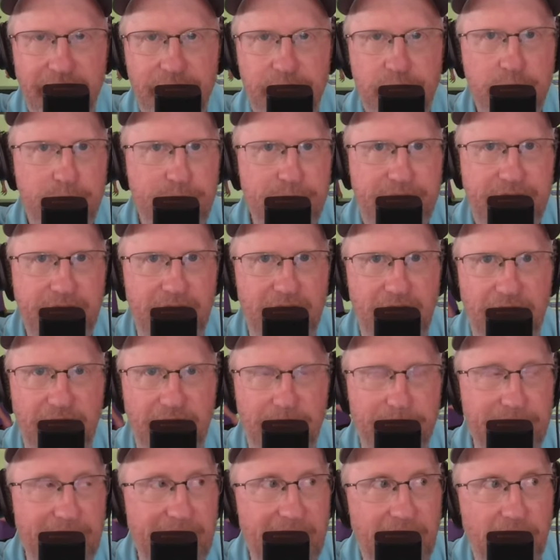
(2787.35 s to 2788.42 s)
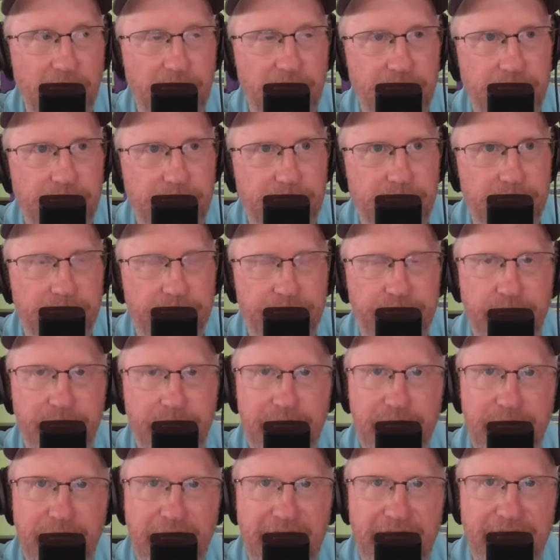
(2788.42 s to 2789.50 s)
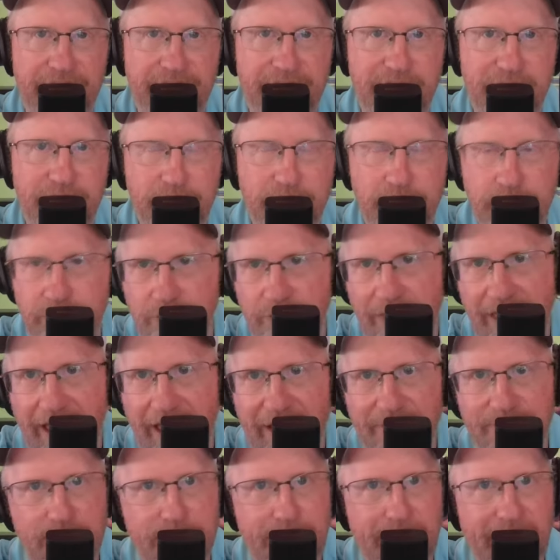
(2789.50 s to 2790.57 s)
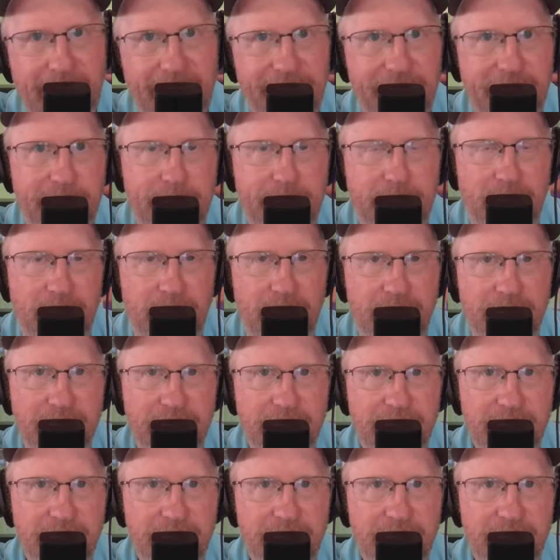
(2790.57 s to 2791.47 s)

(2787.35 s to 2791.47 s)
you become eligible to be drafted. So do that for basketball.